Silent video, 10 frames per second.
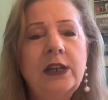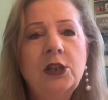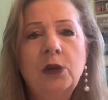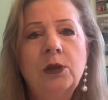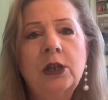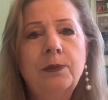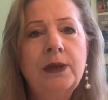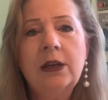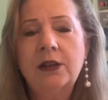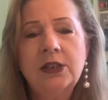You don't want to be
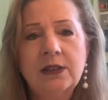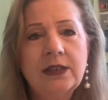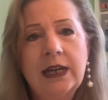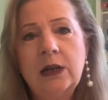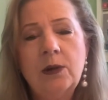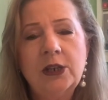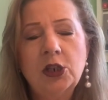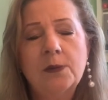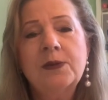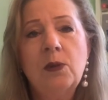going to the takeaway shops.